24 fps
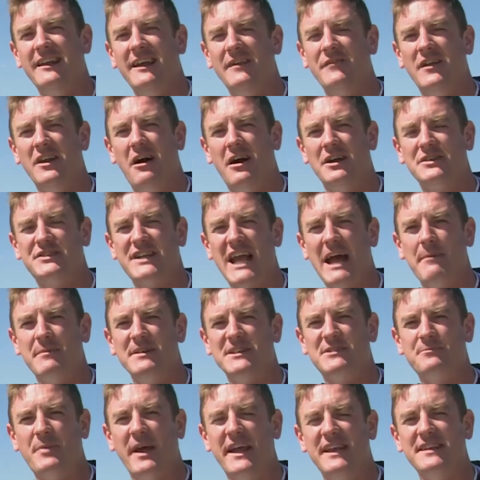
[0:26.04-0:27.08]
in the large cabin
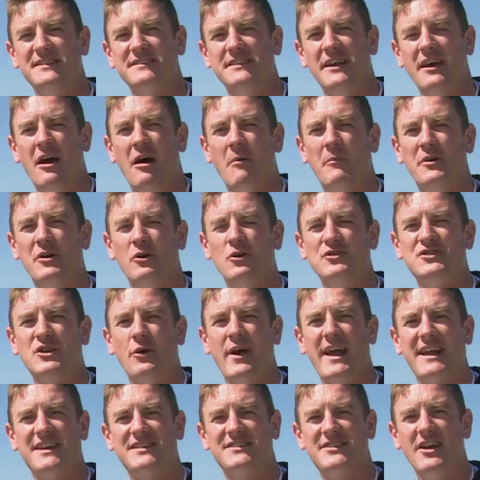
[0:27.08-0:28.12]
space, but also
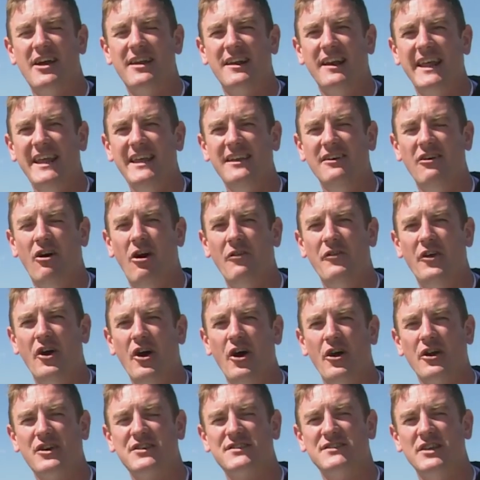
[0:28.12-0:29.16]
externally on the
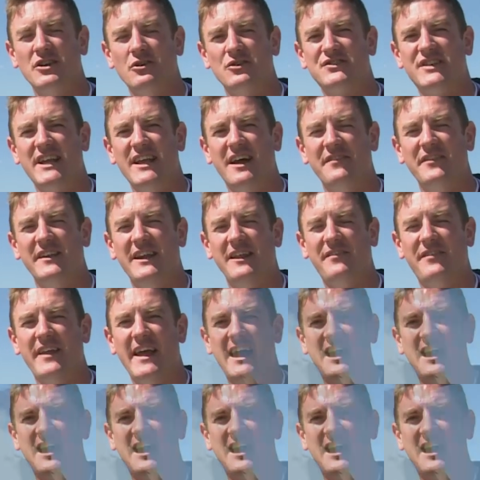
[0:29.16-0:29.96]
hooks that you'll see underneath the